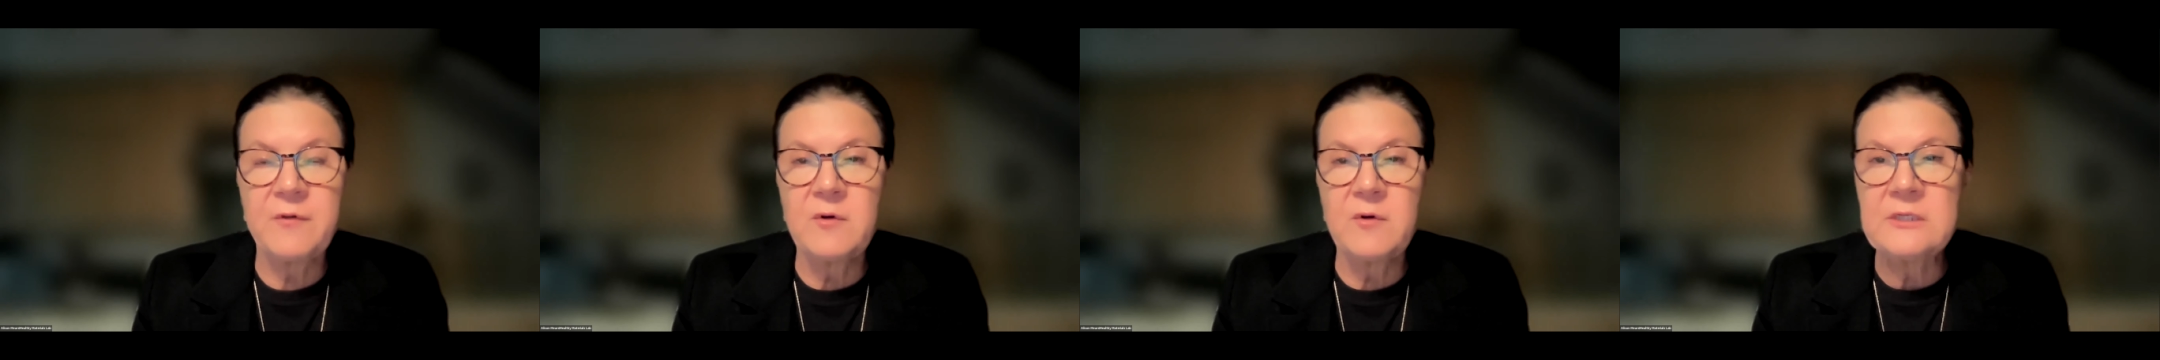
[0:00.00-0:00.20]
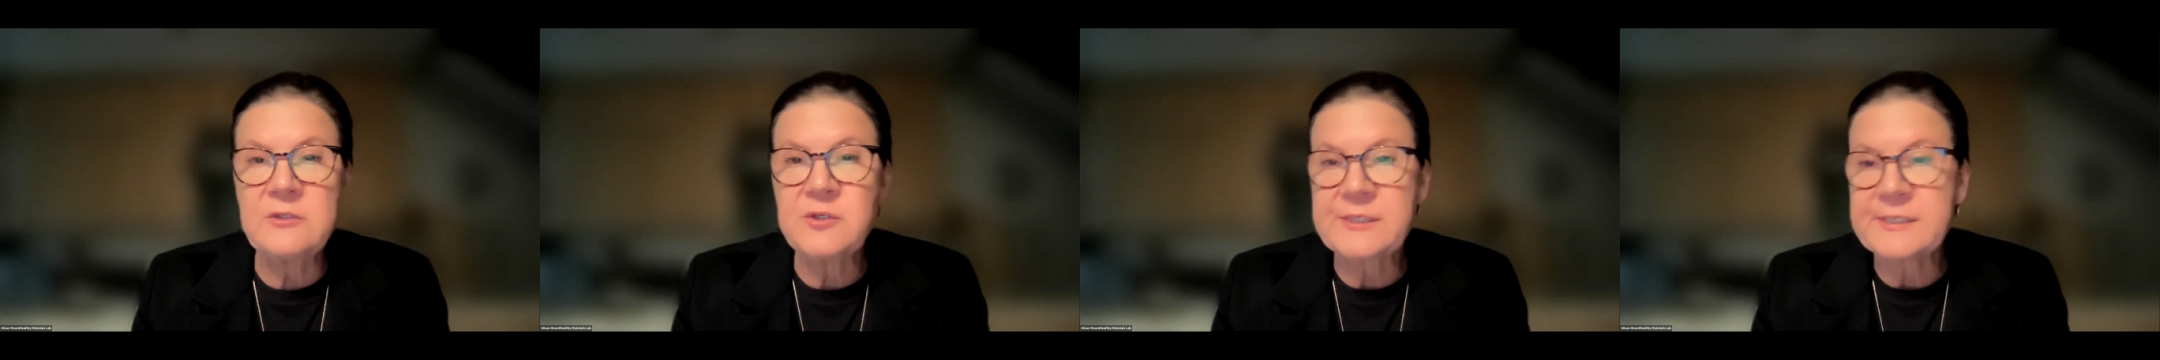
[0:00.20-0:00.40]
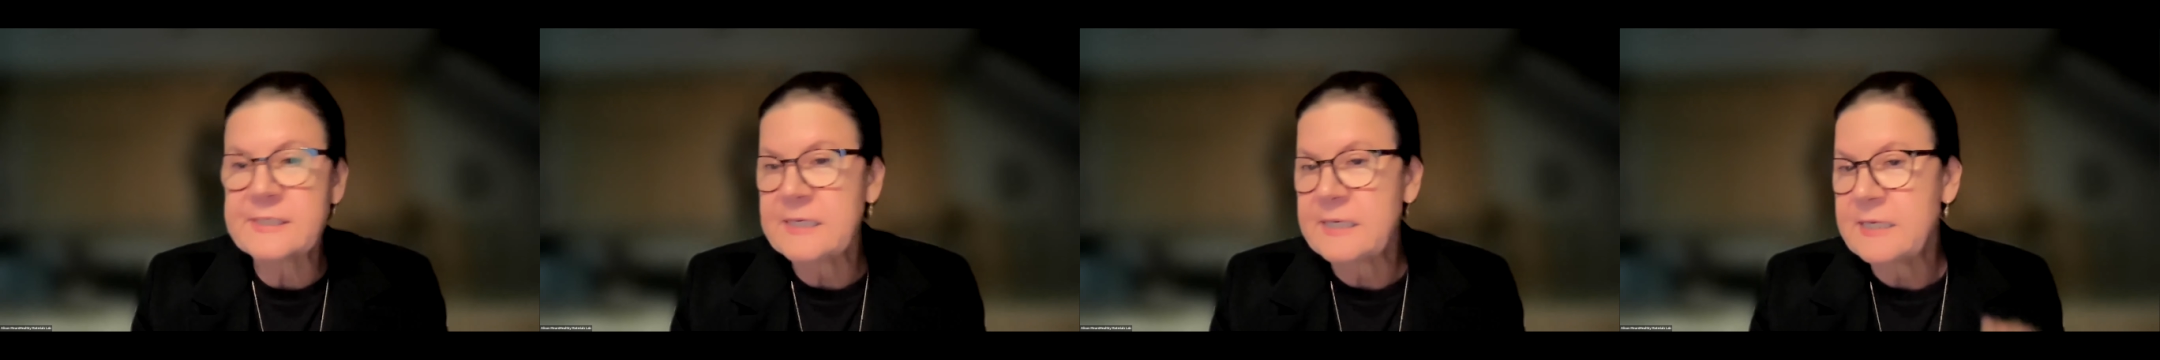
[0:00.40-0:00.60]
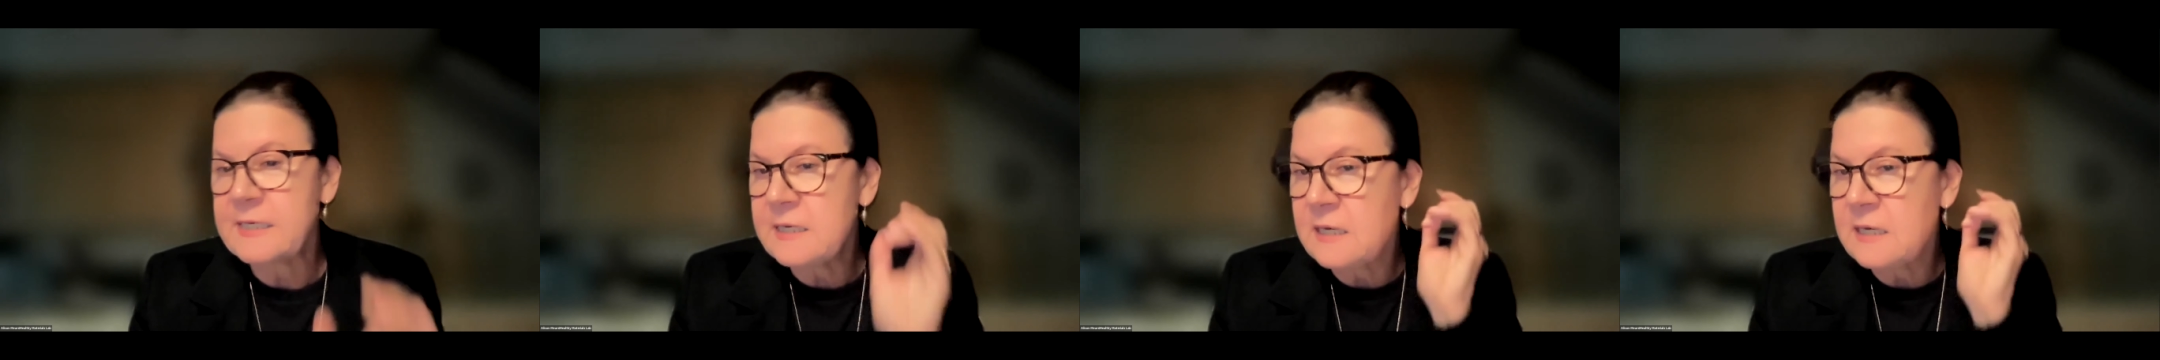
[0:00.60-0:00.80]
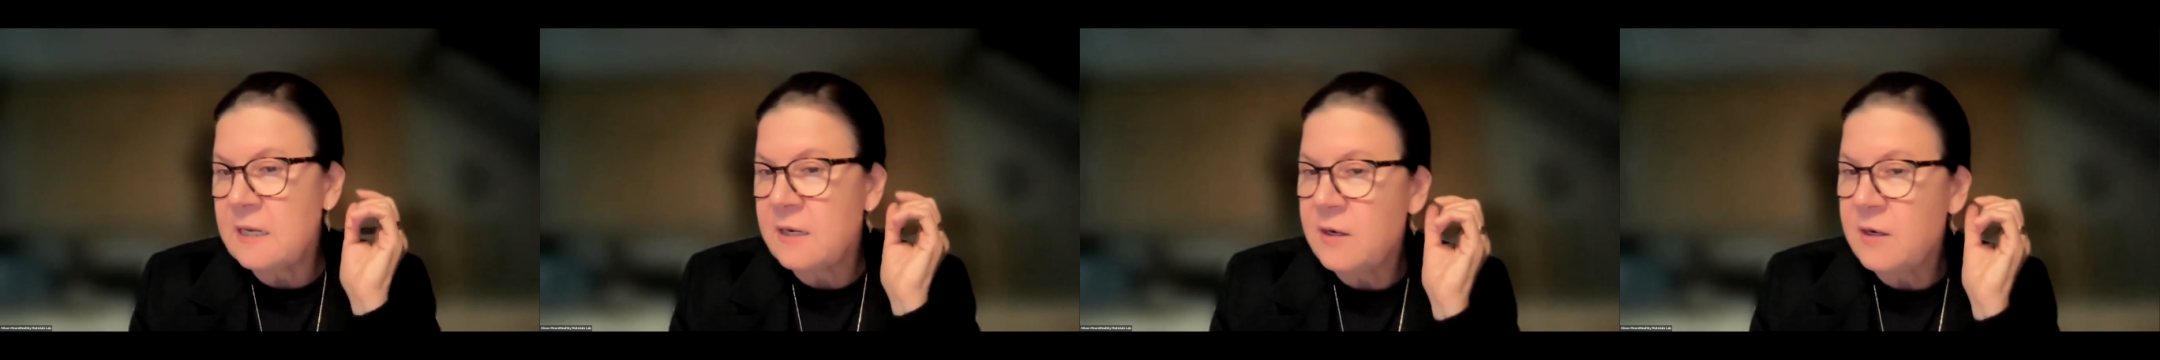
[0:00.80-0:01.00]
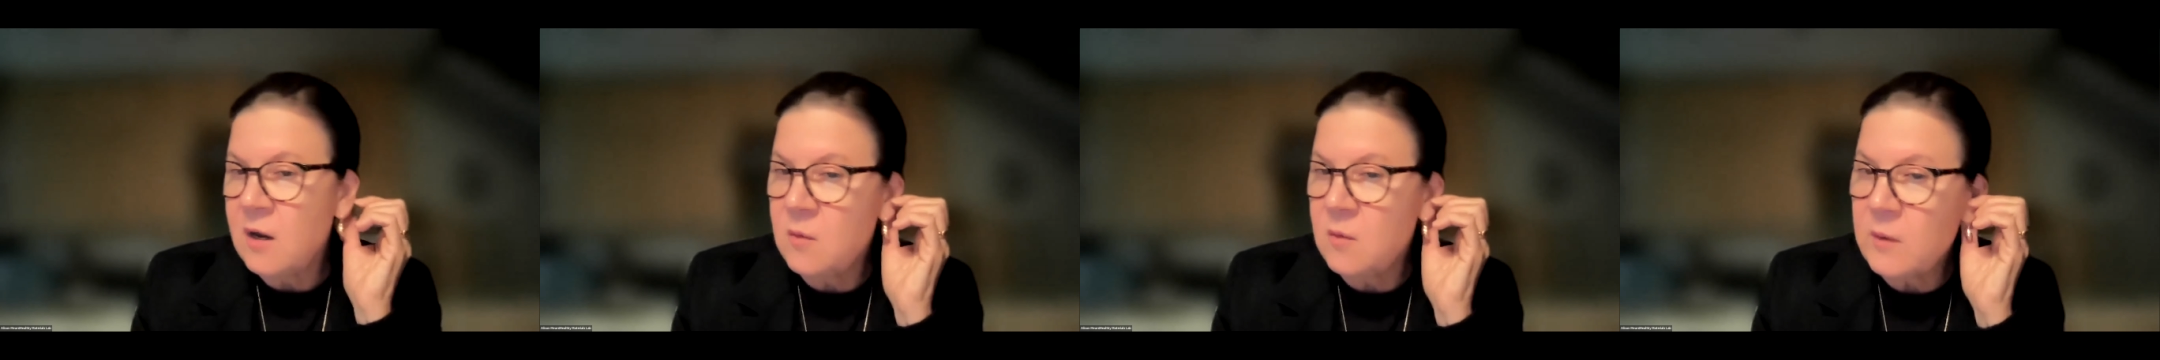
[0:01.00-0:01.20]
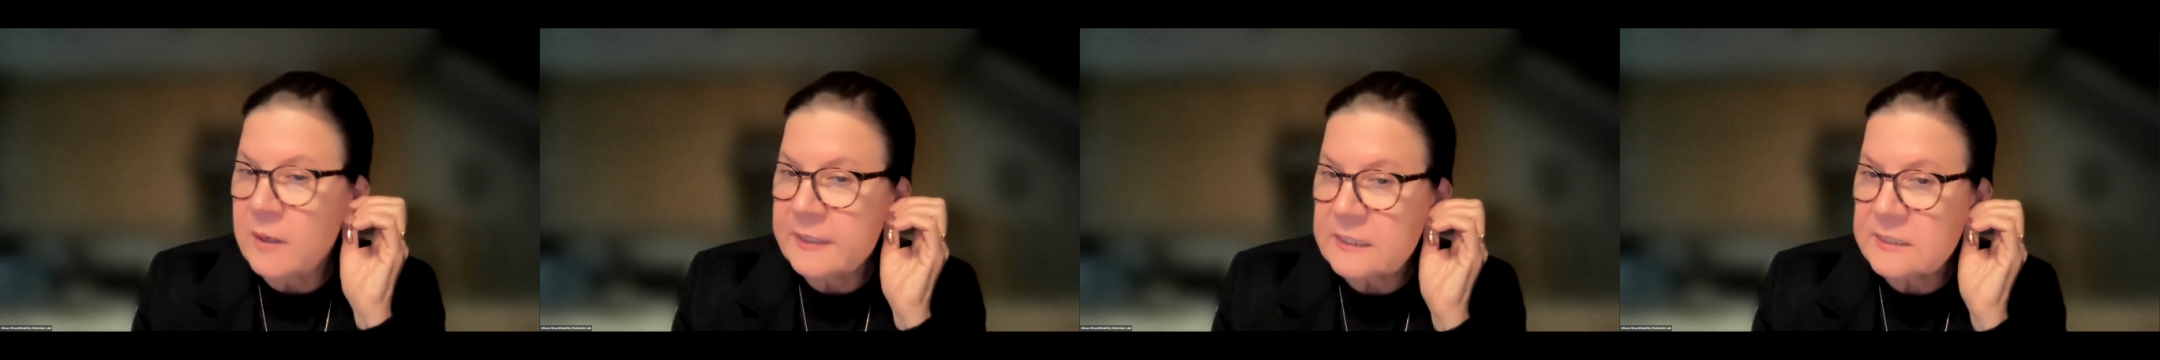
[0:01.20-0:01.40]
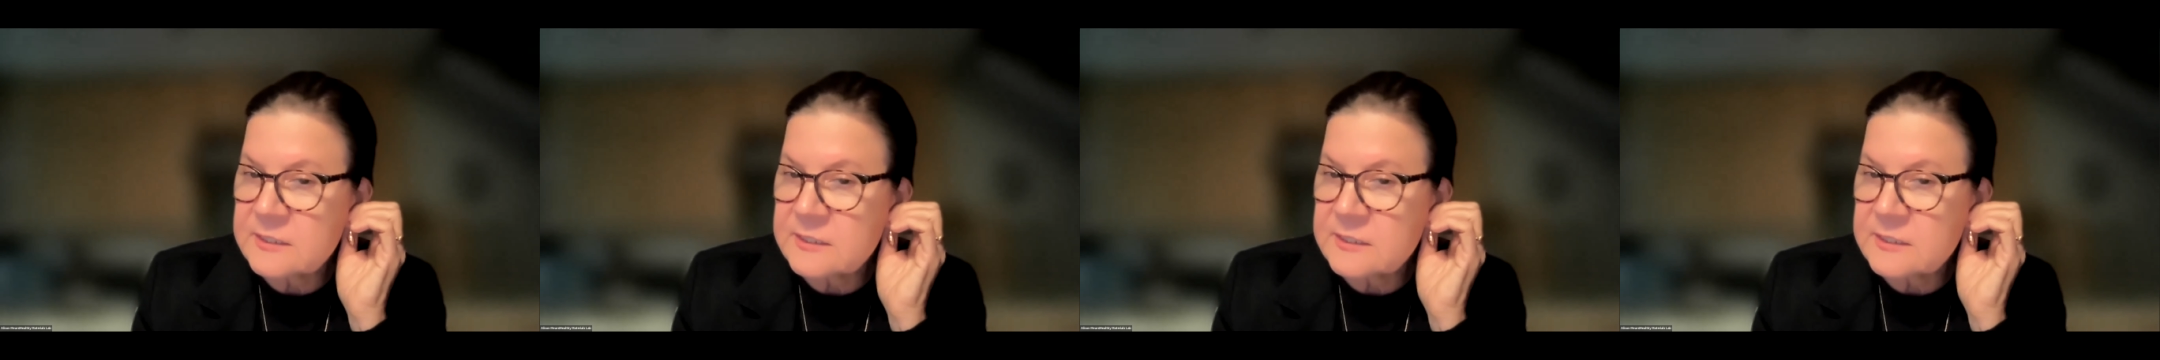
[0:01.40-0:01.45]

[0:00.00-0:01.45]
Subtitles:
you're interested in her work,